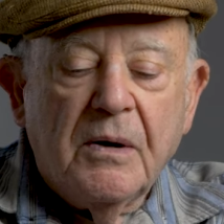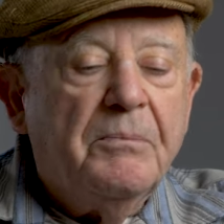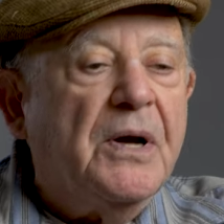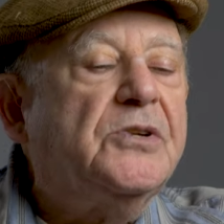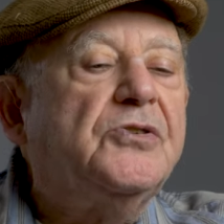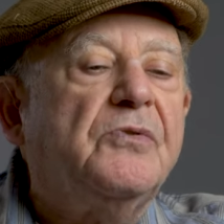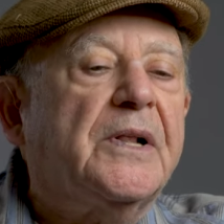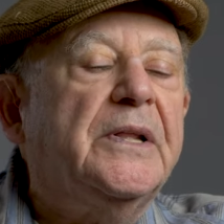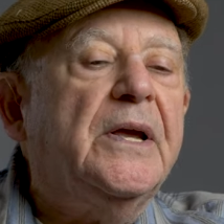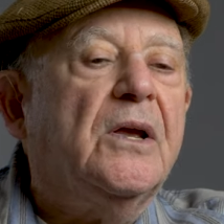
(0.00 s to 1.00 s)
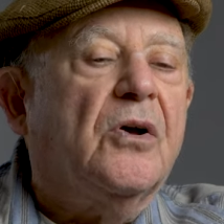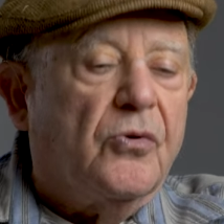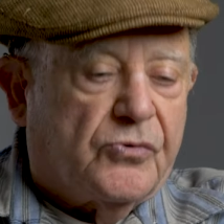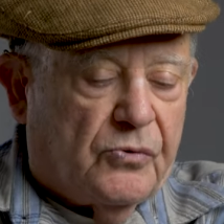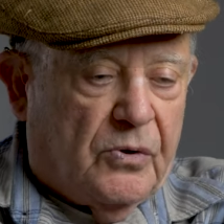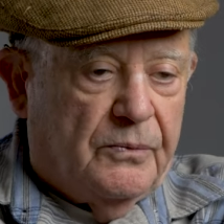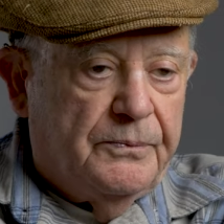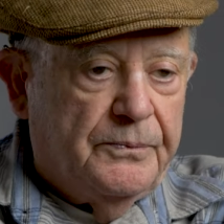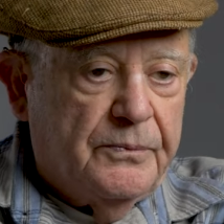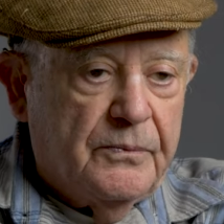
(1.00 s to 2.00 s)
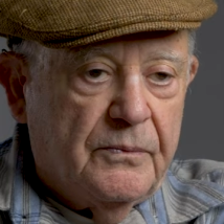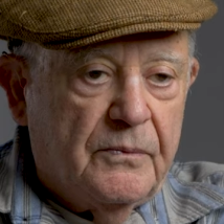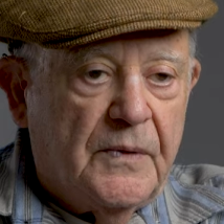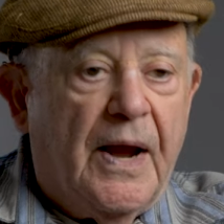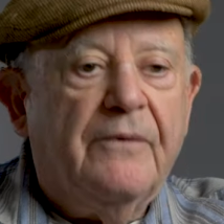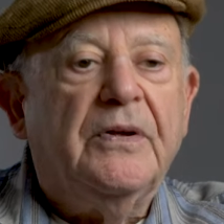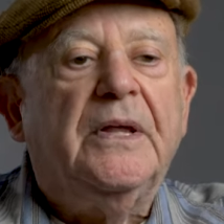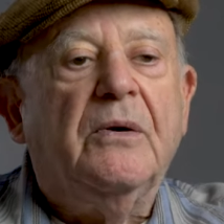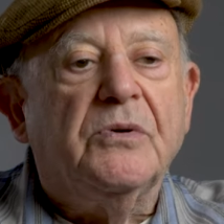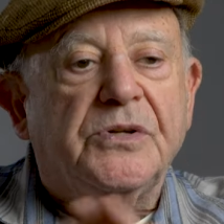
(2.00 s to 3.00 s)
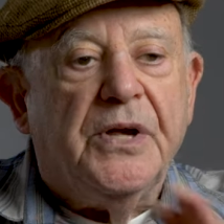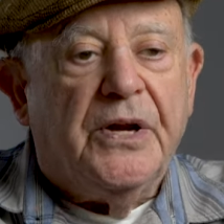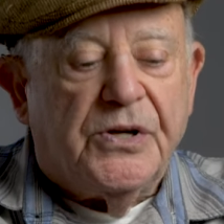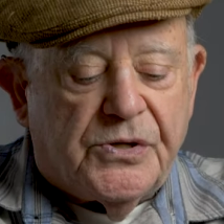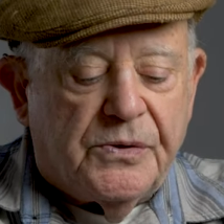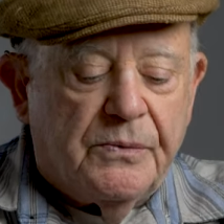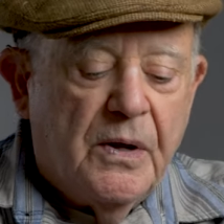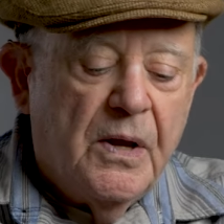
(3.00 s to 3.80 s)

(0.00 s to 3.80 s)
but strictly cultural. Everything was Yiddish.